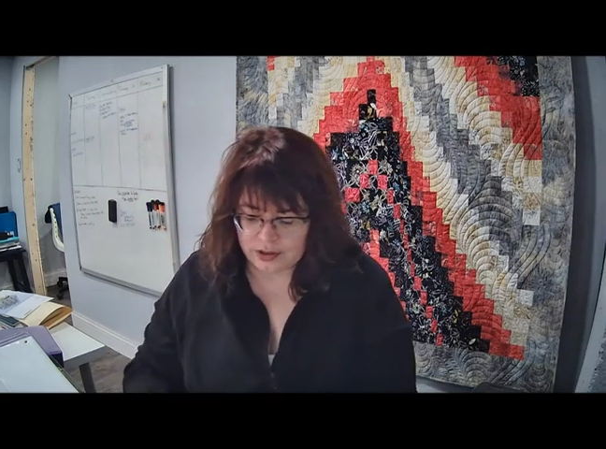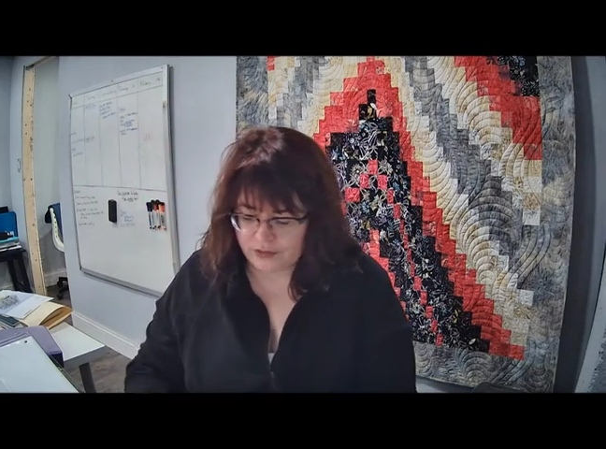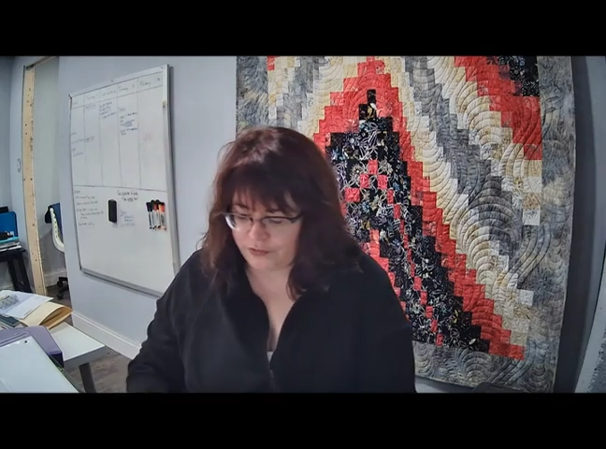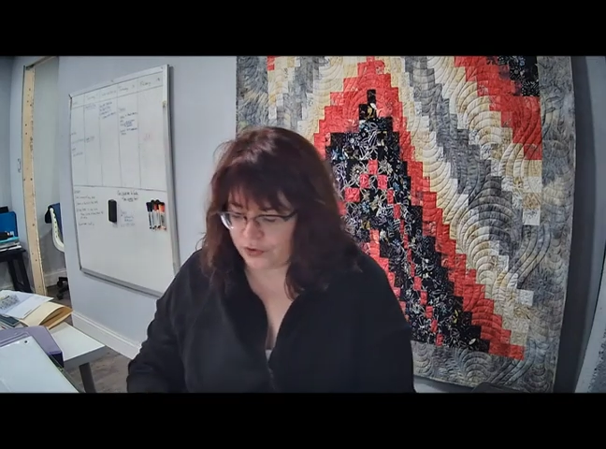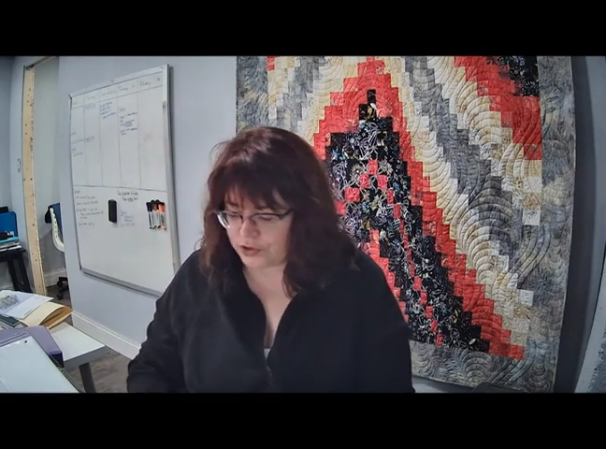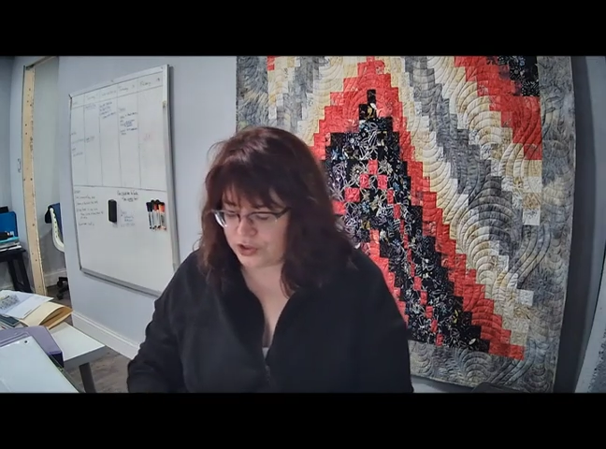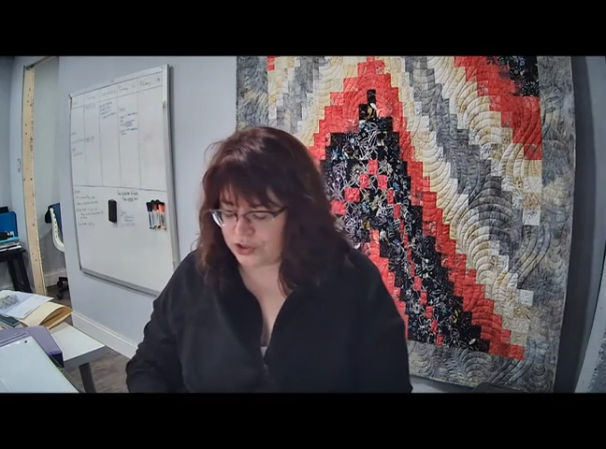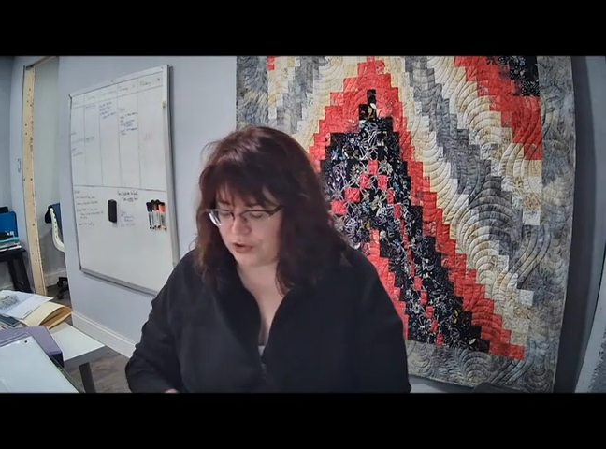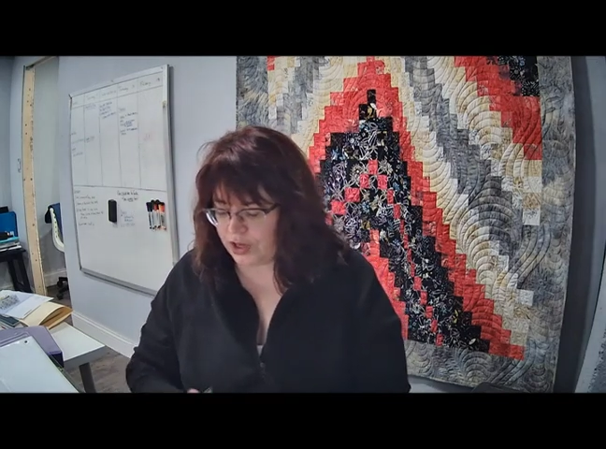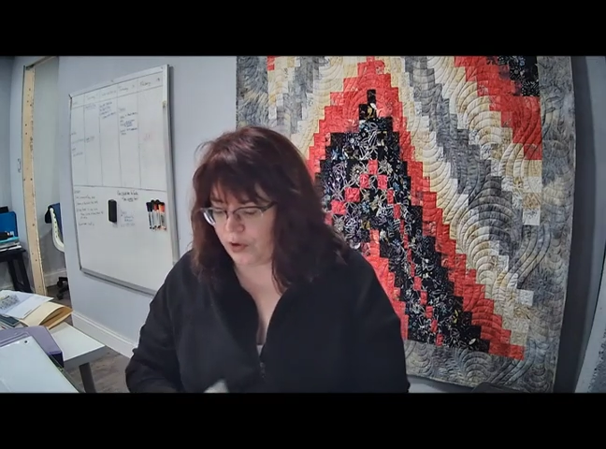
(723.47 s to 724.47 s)
for
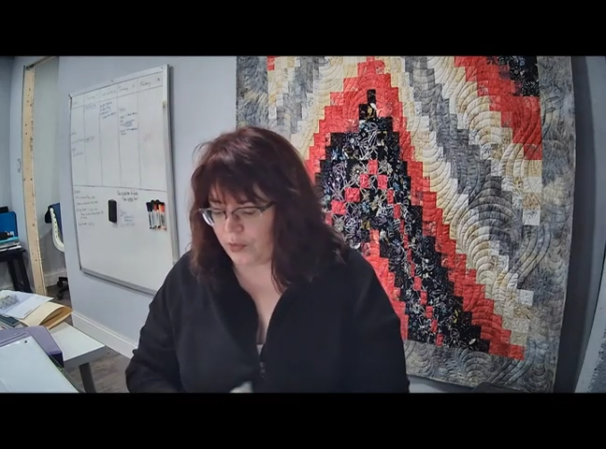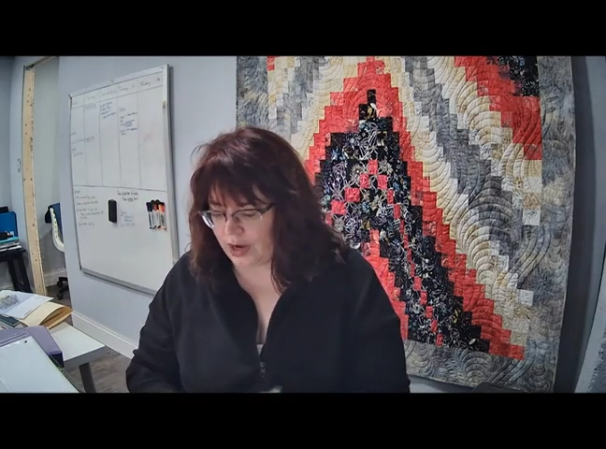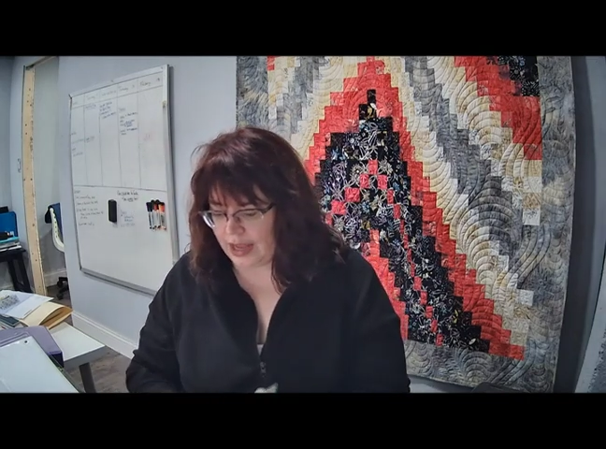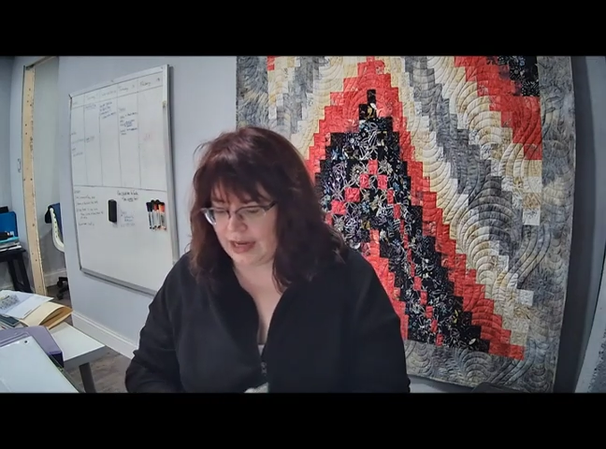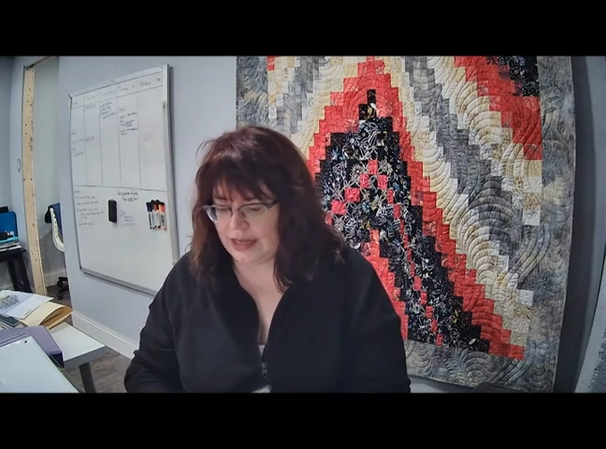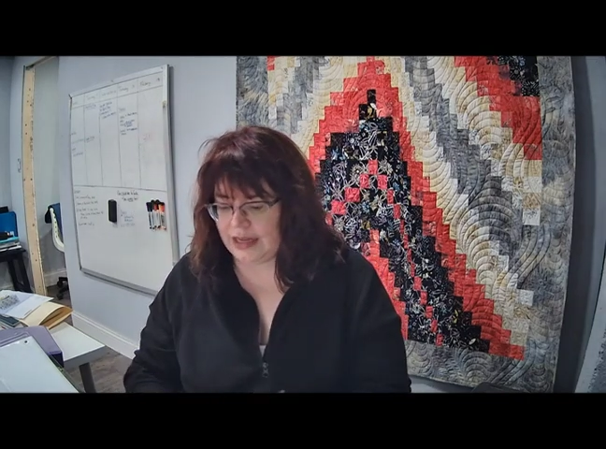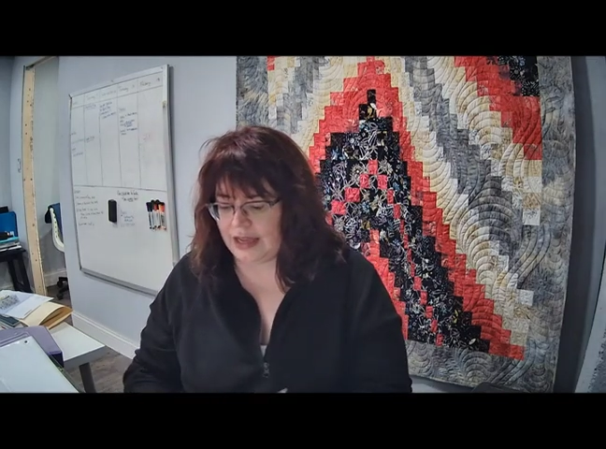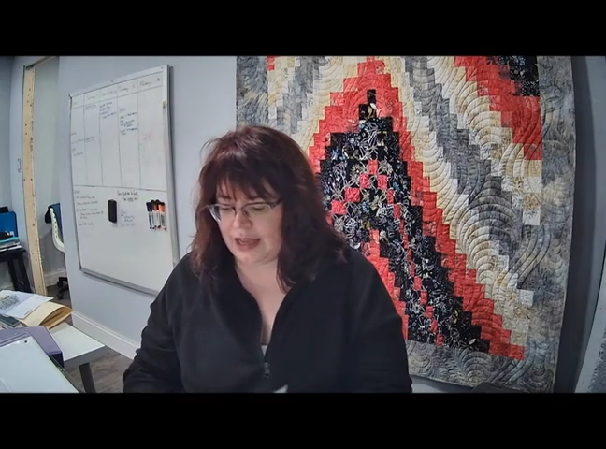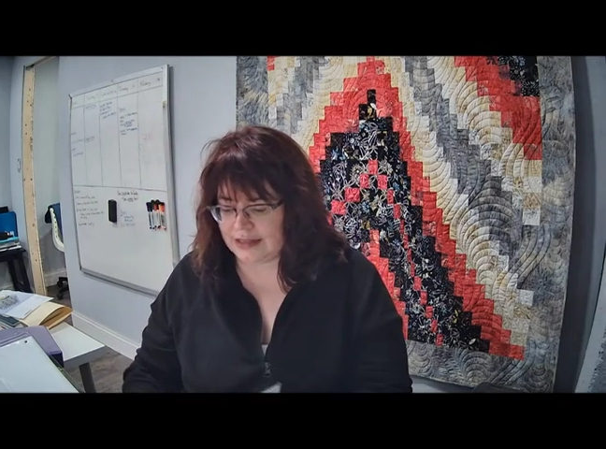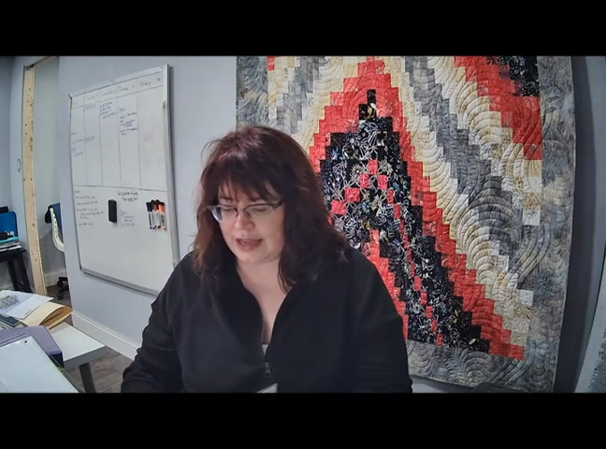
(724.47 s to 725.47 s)
Studio 180
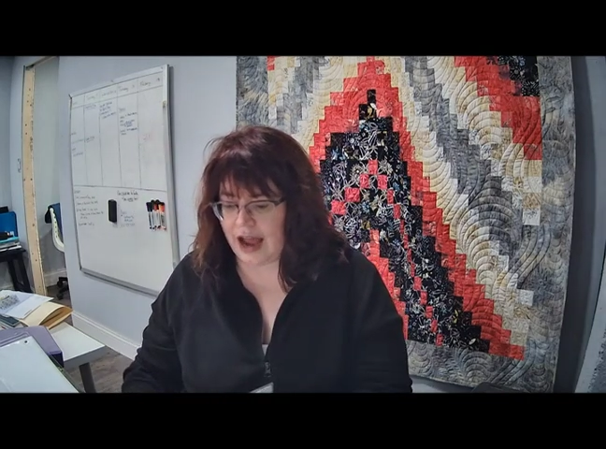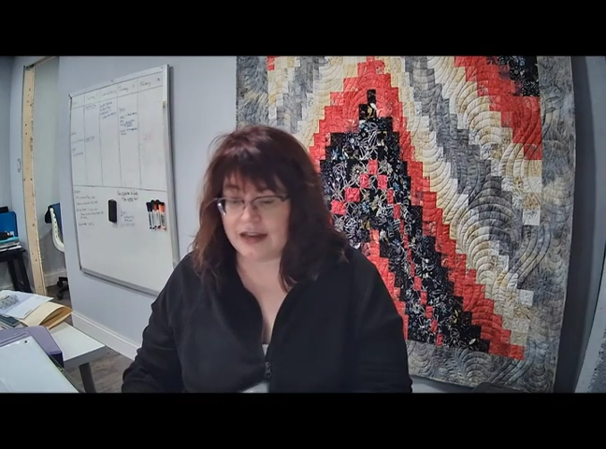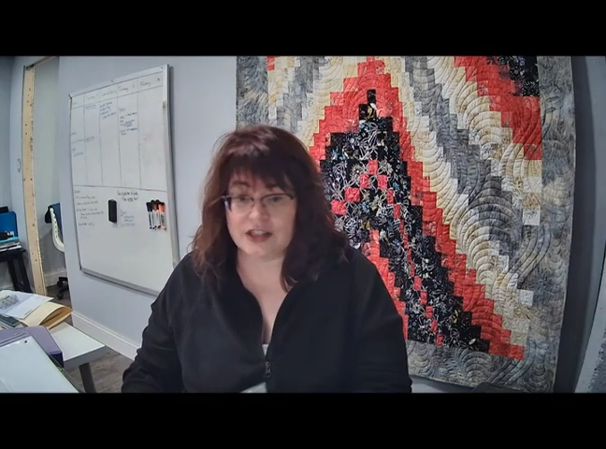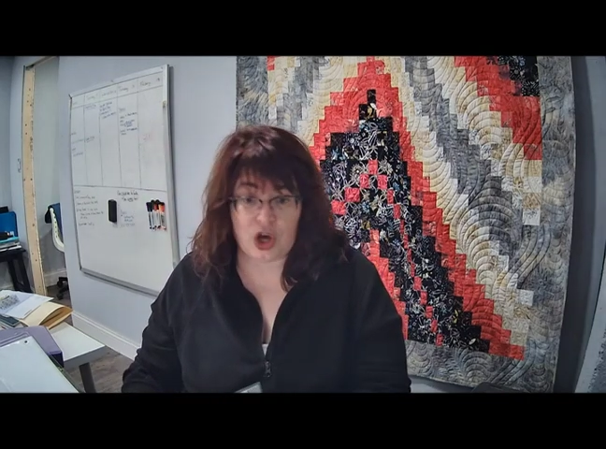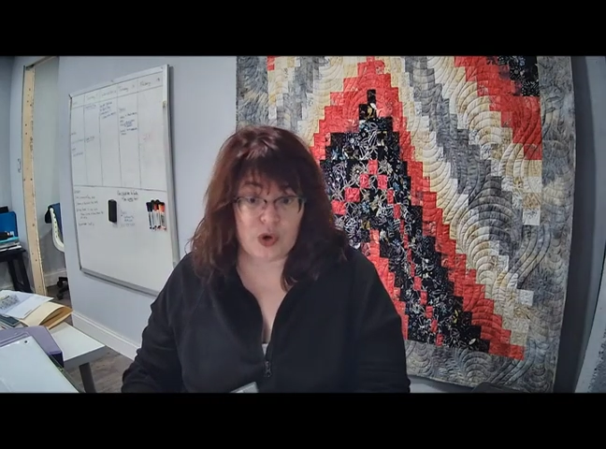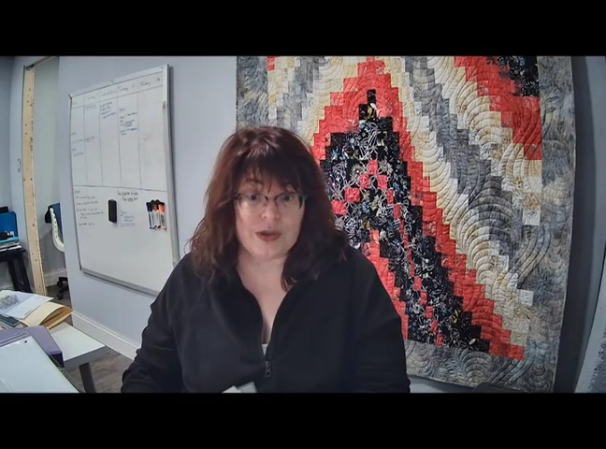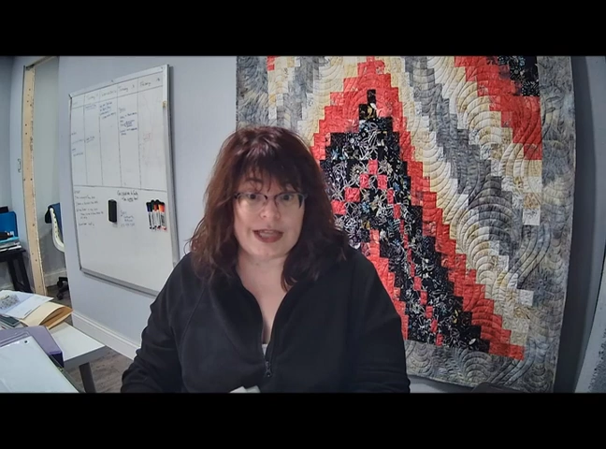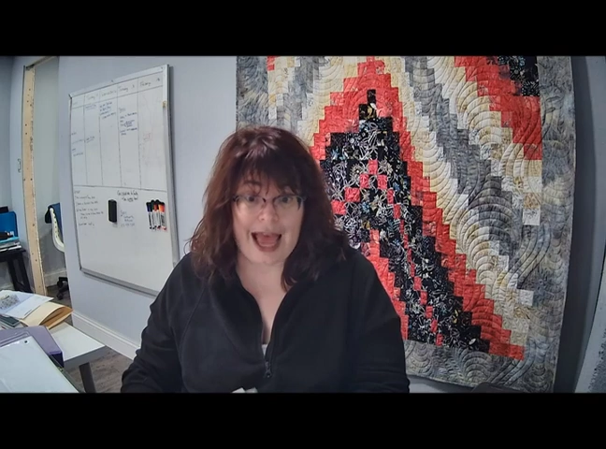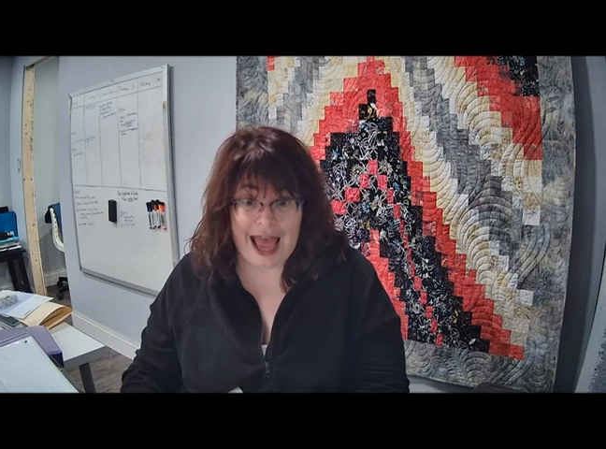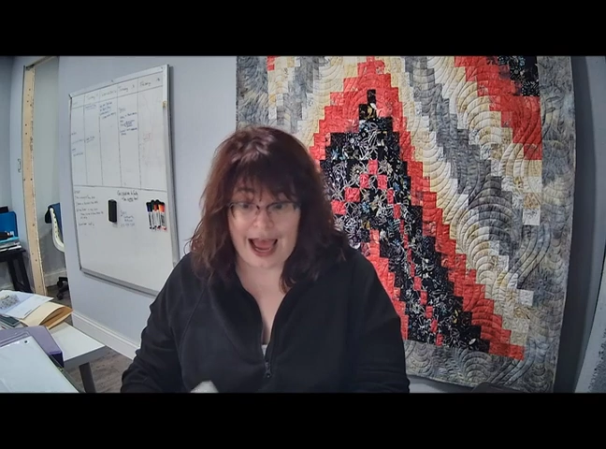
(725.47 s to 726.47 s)
has got its own
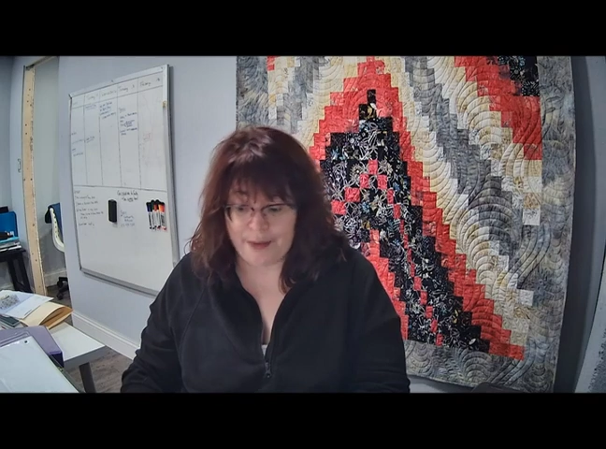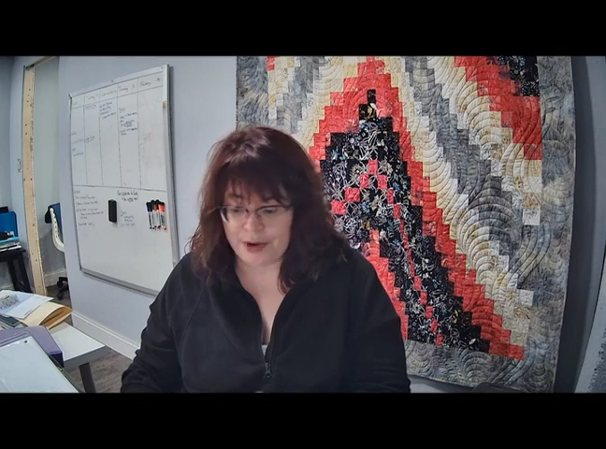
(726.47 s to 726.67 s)
tab.